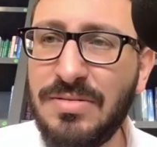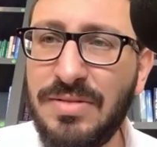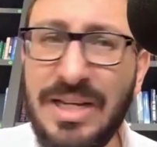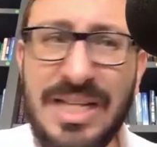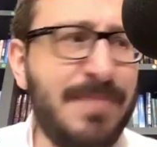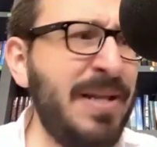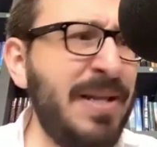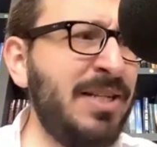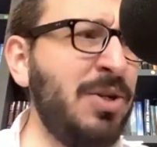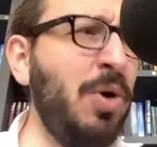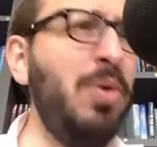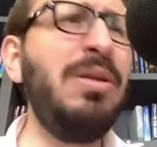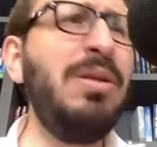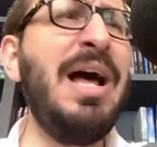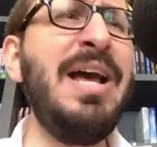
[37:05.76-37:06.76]
He spent his
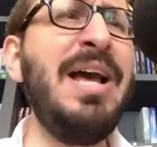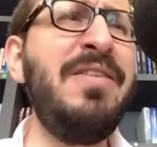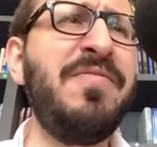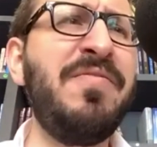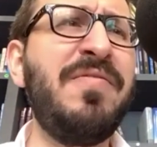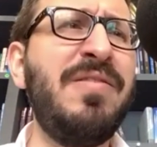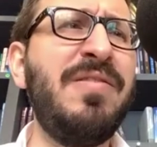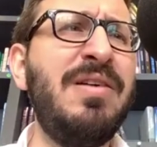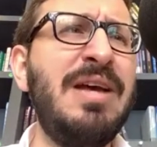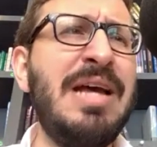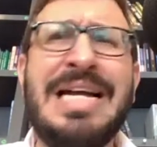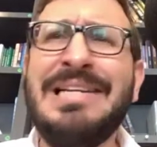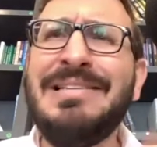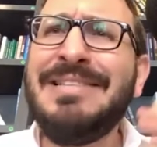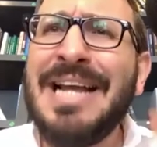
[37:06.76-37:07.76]
whole life
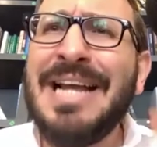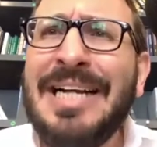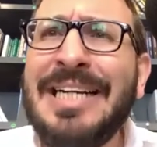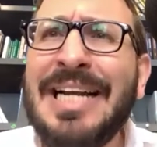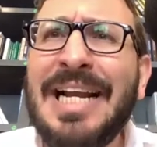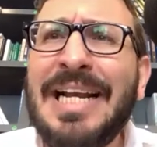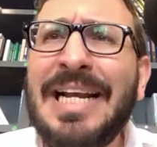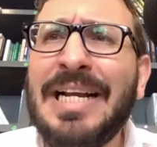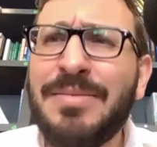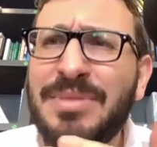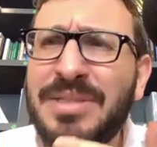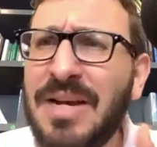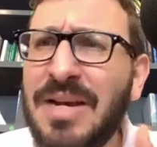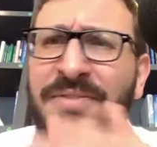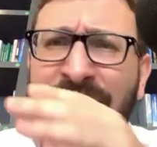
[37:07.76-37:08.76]
dedicating
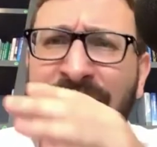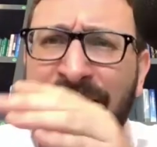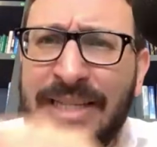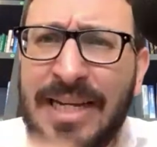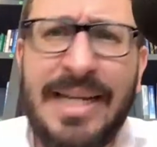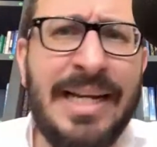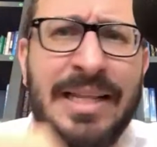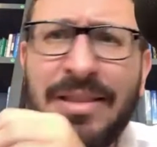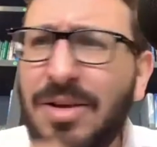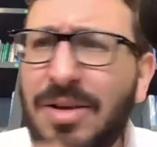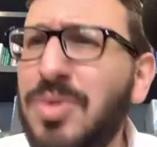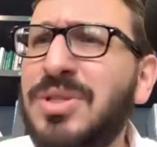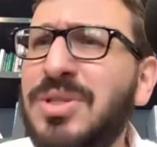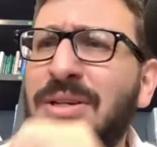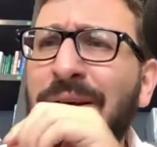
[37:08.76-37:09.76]
himself to digging
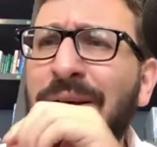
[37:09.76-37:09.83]
those